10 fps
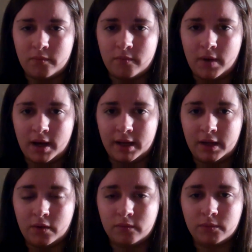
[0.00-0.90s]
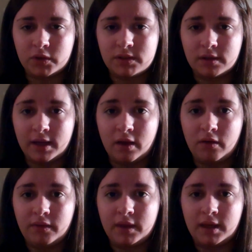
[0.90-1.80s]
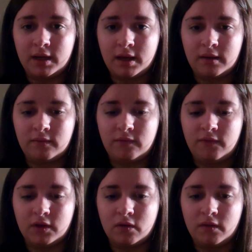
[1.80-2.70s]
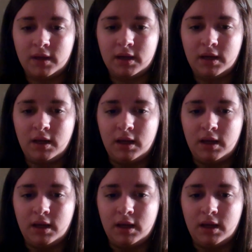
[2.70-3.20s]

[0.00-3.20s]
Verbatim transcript: my own personal health, and I feel that